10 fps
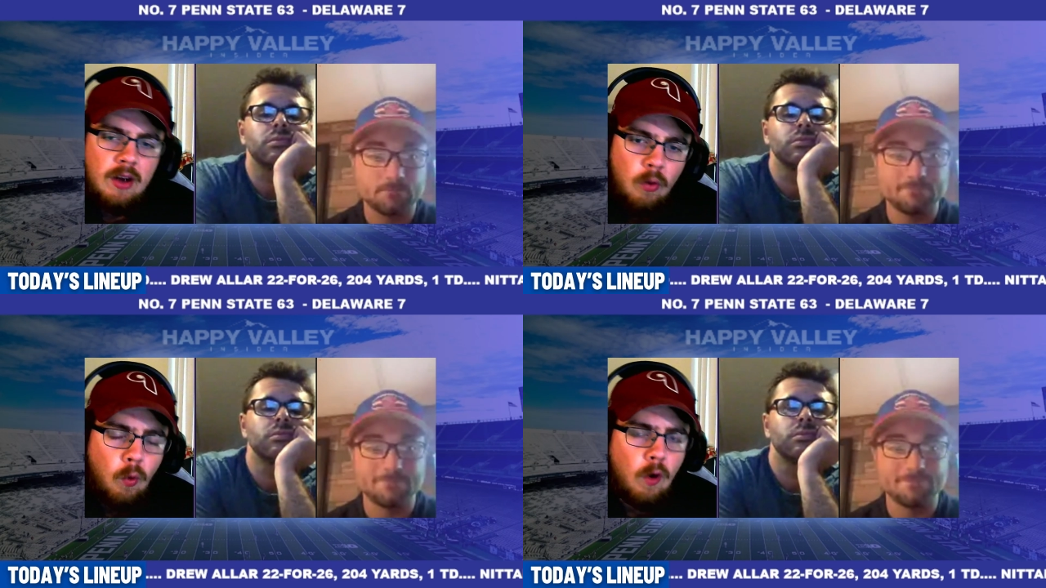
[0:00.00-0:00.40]

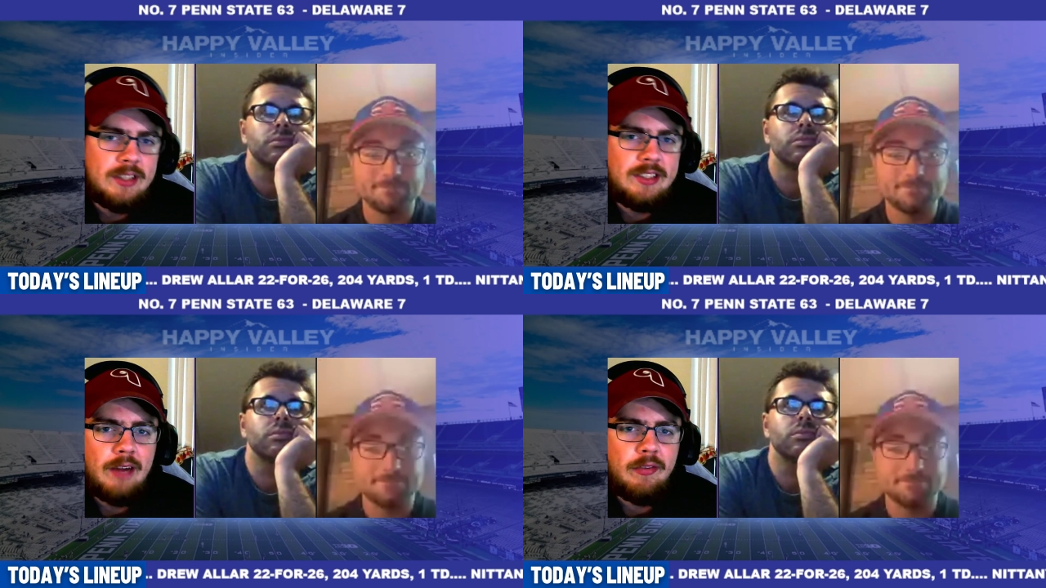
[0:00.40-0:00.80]

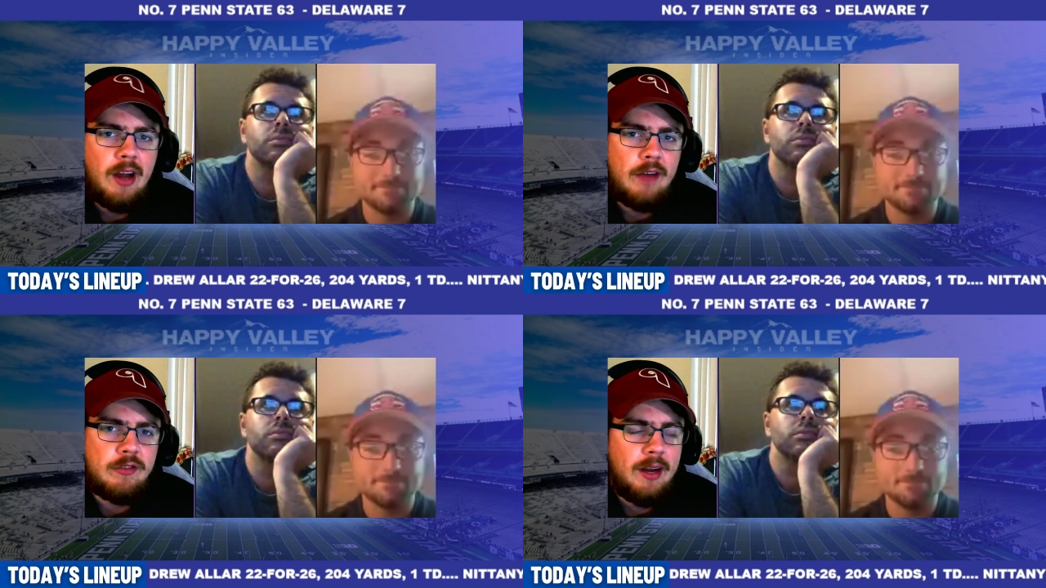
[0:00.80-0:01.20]
Speaker 1: Warren's definitely
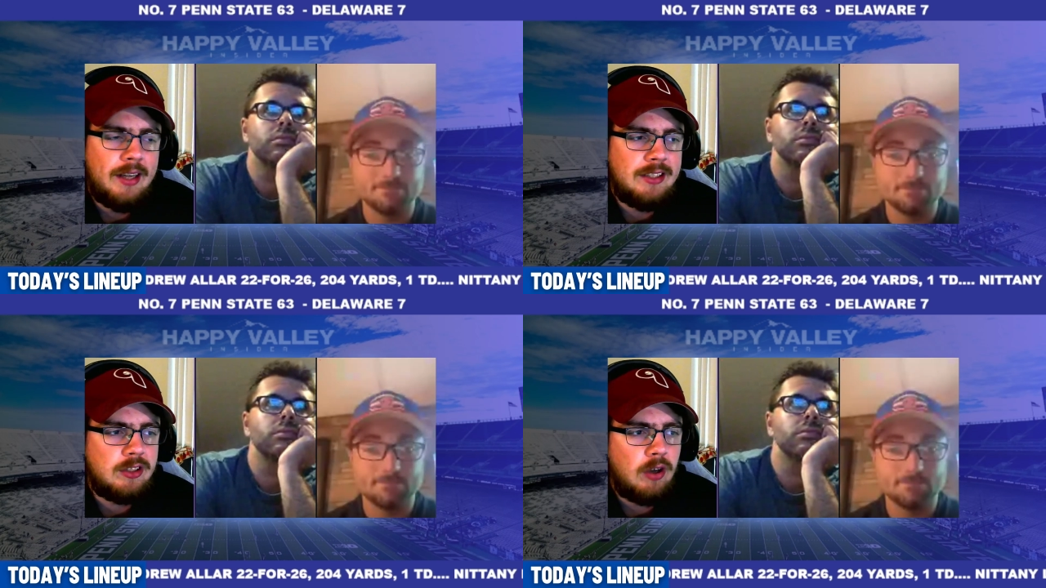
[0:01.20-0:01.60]
off to a
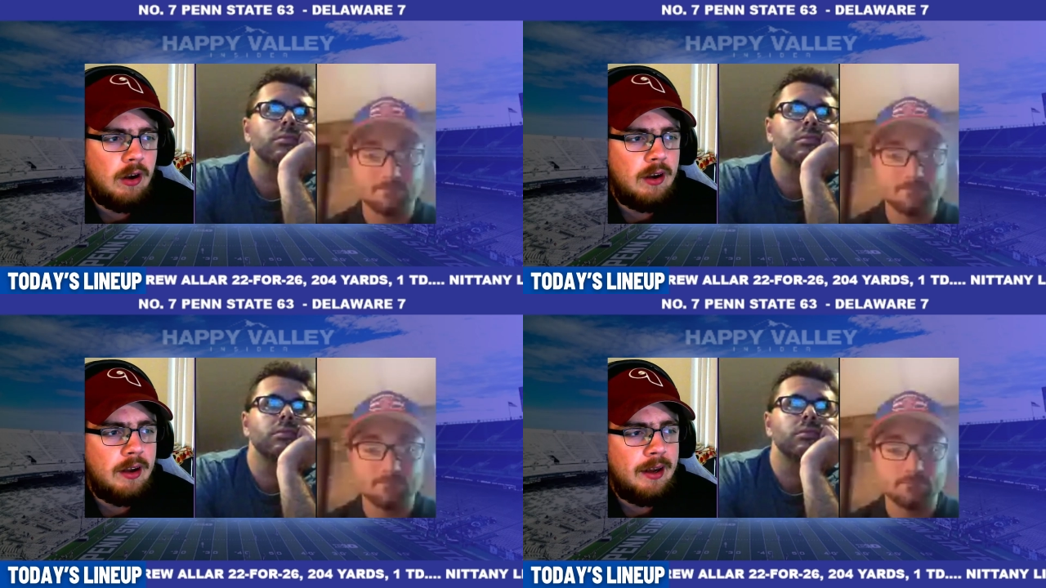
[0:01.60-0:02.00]
nice
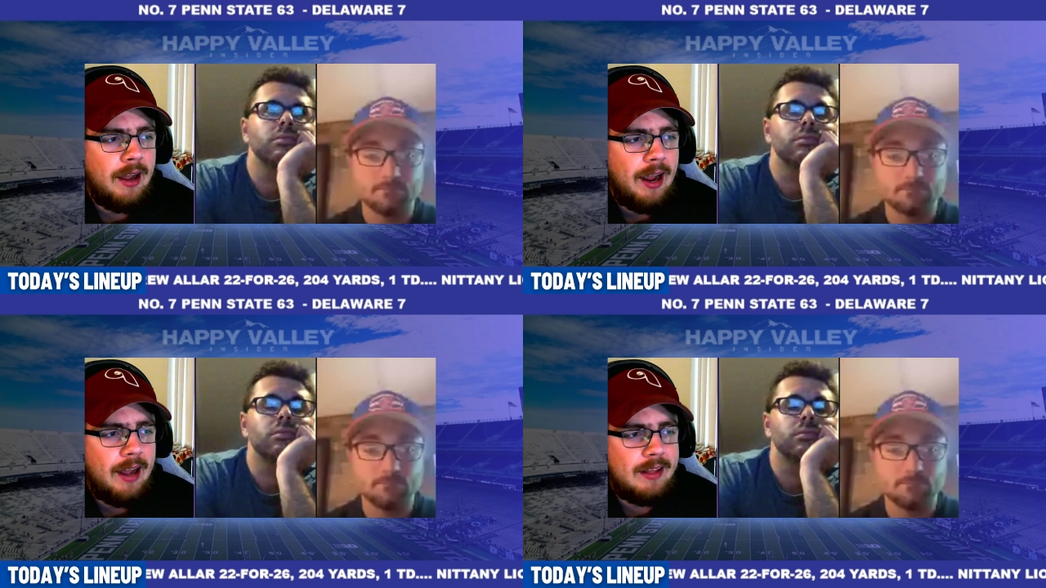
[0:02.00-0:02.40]
start. Uh,
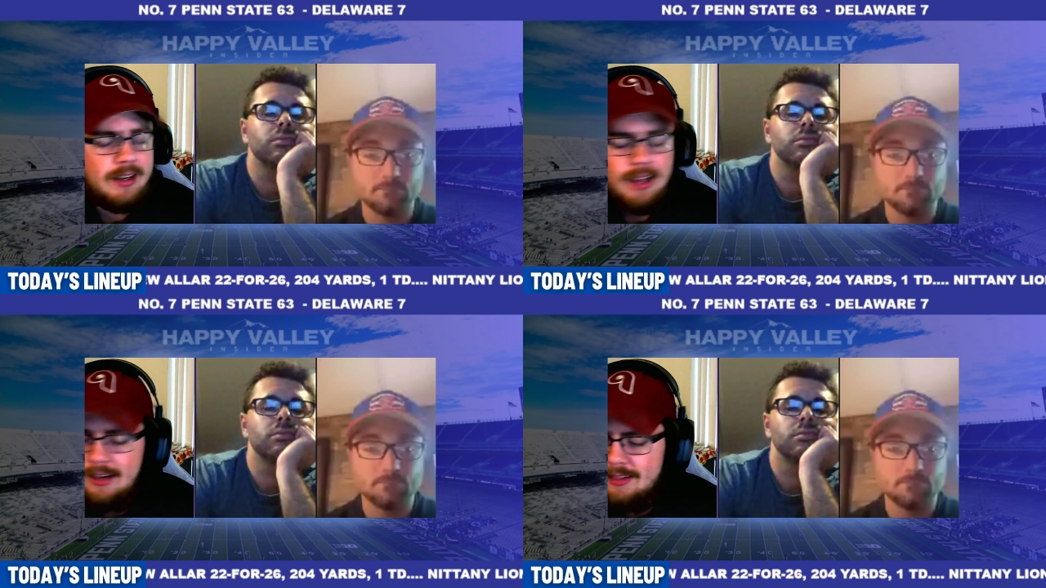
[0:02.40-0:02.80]

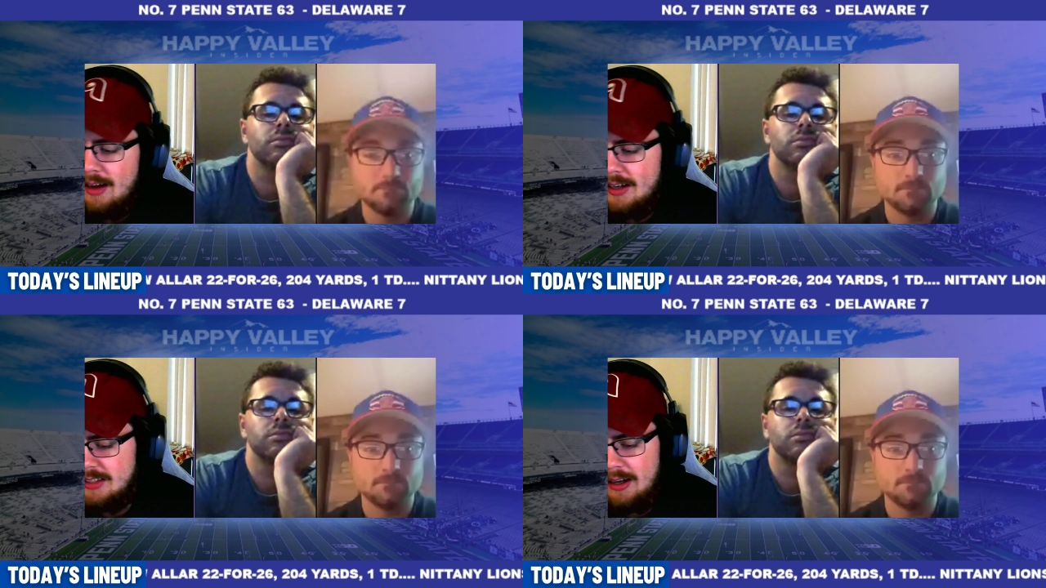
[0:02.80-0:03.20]
Anthony, any
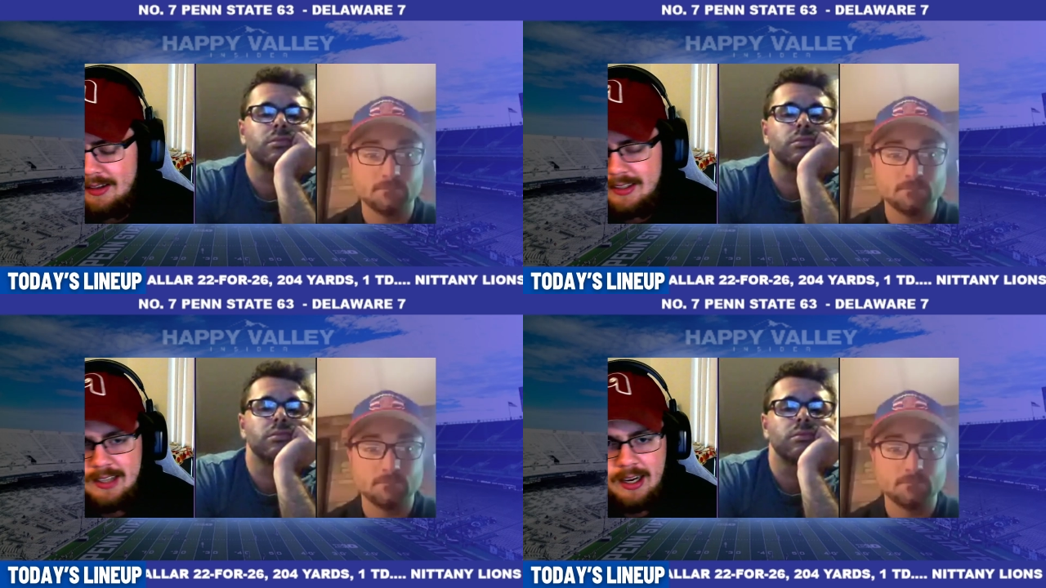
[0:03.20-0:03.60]
thoughts on
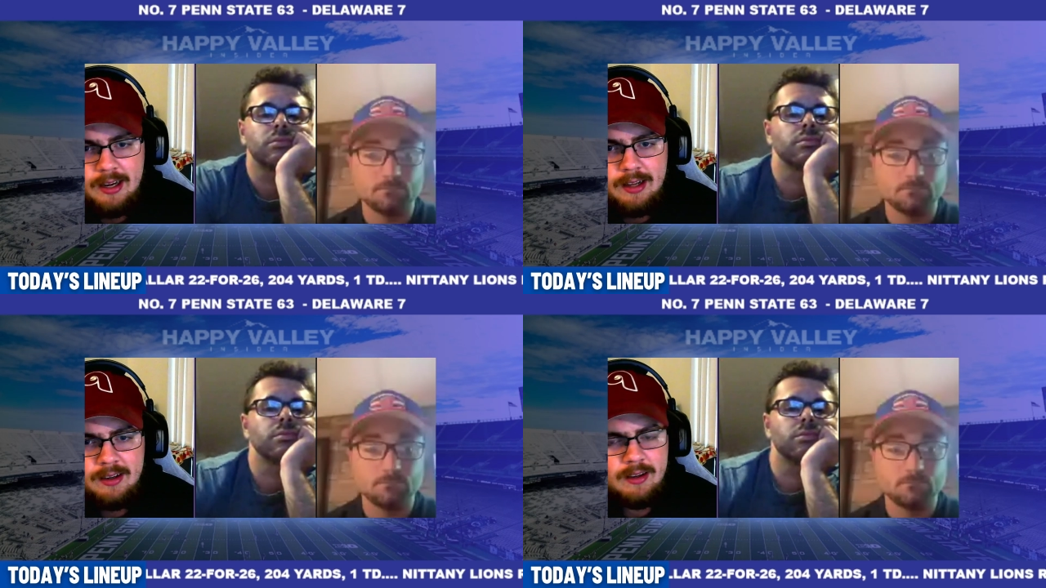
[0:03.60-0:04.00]
the tight
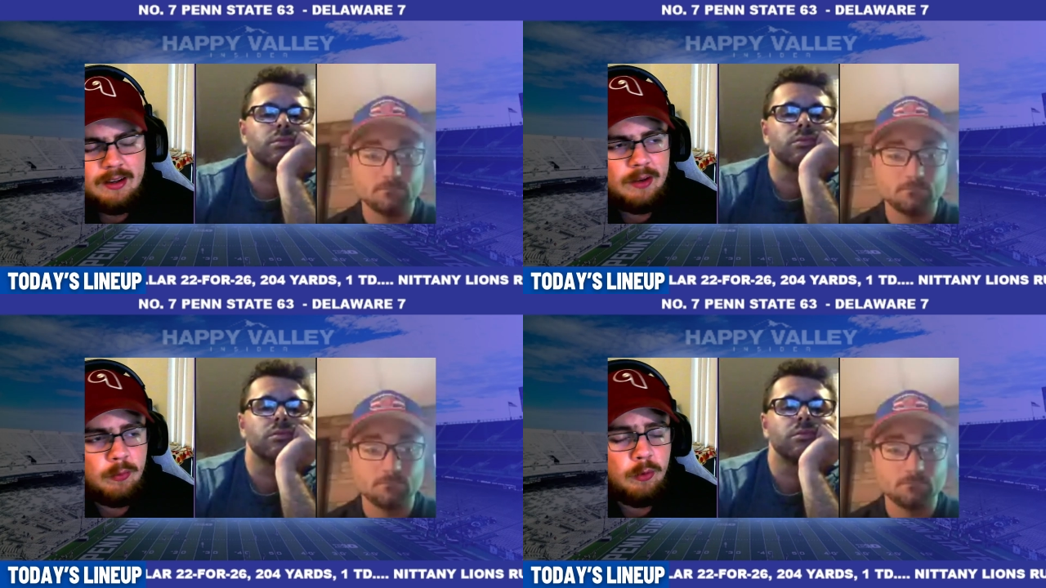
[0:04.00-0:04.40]
end
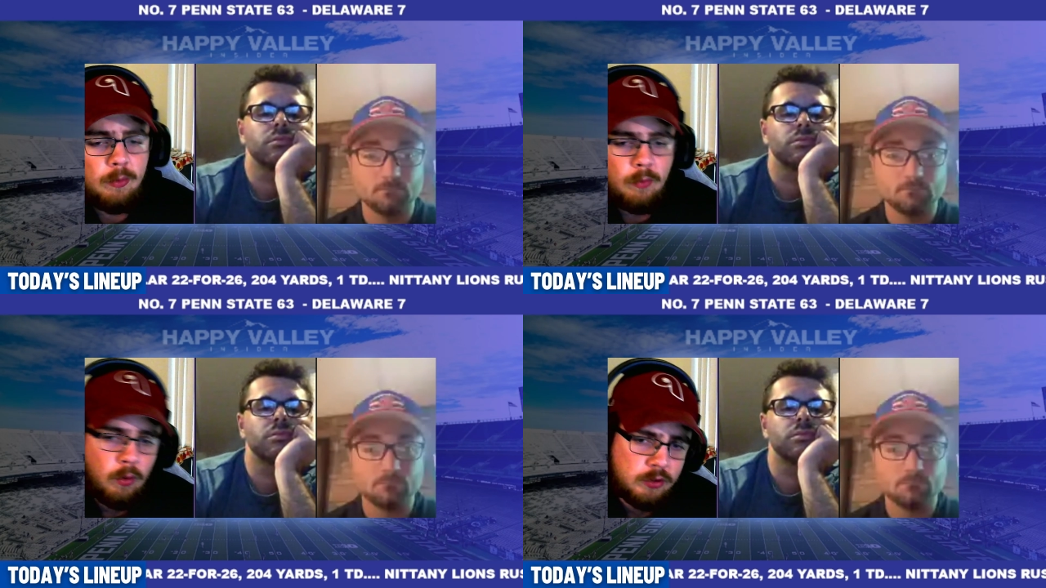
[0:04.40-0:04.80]
uh,
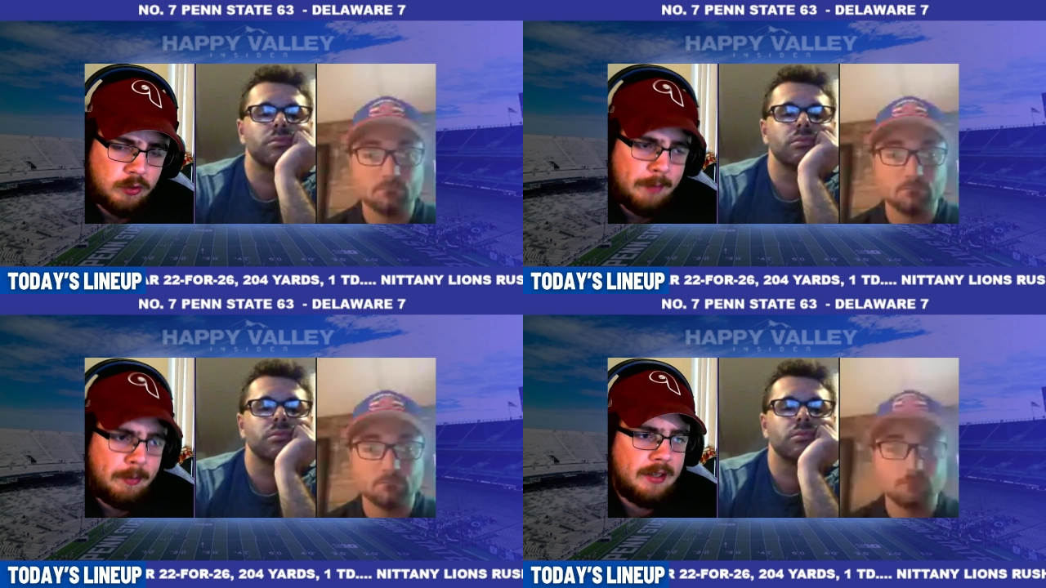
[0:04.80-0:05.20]
room or
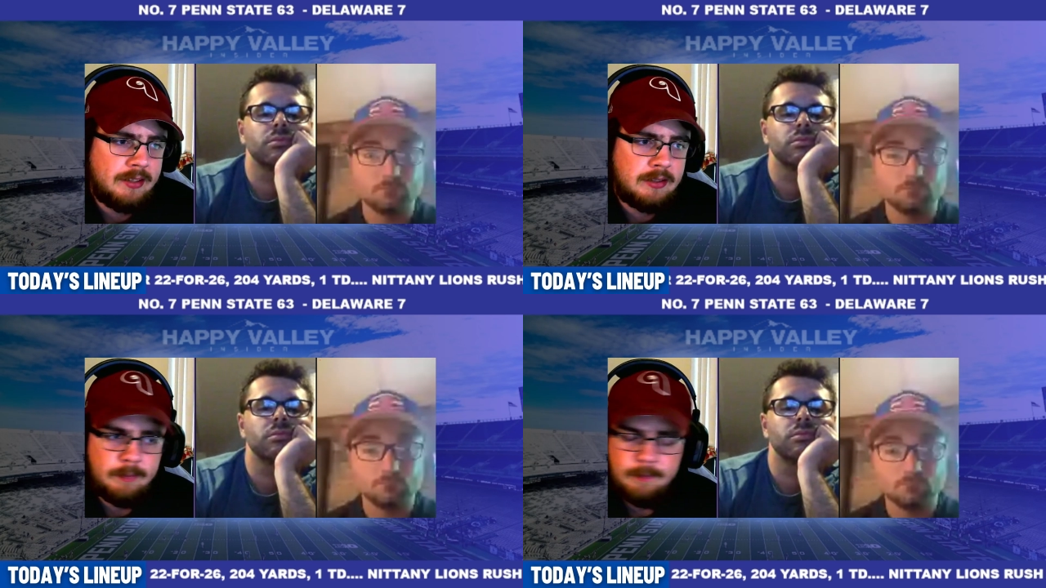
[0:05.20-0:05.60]
Trey
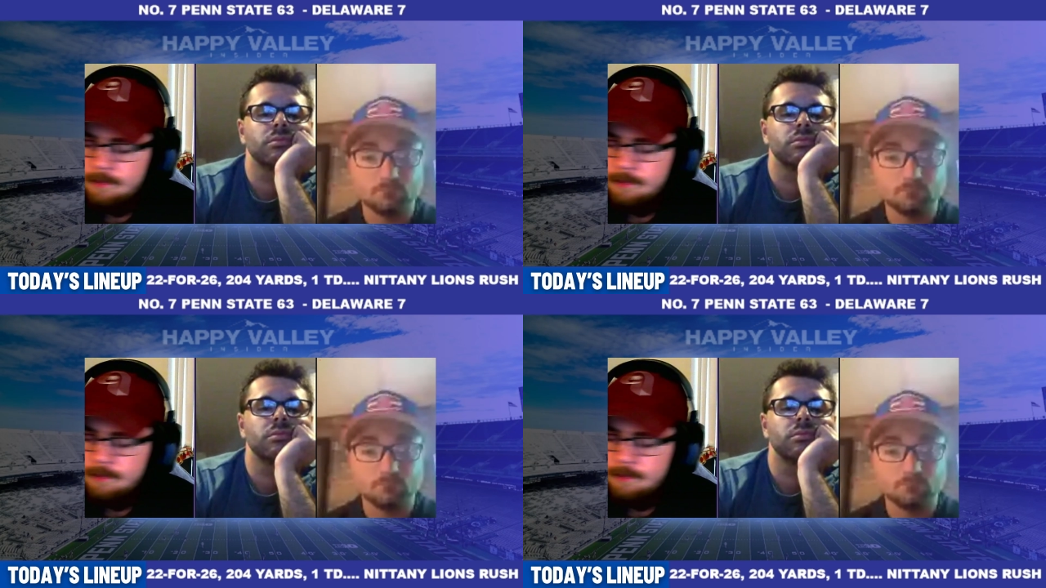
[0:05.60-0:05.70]
Potts?